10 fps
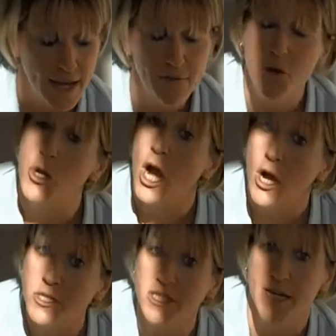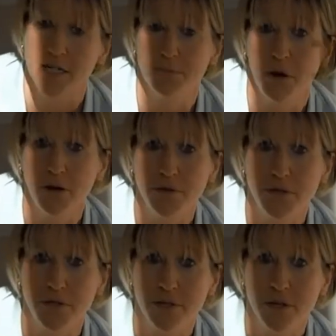If you can't detect a
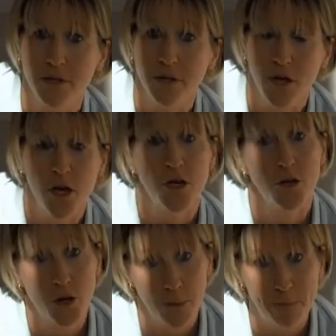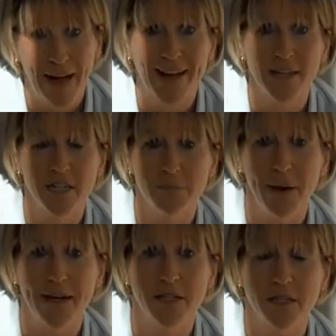pulse, you go back into the
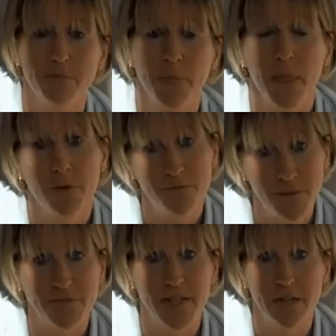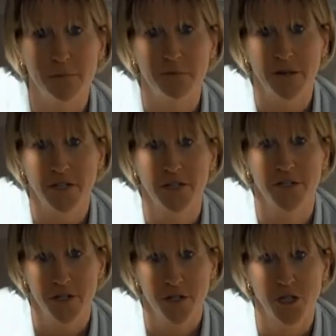pattern of 15
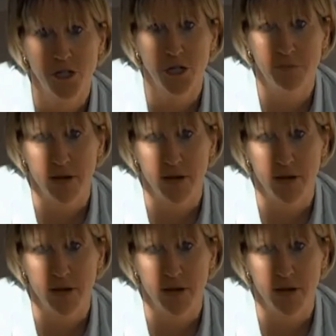compressions to 2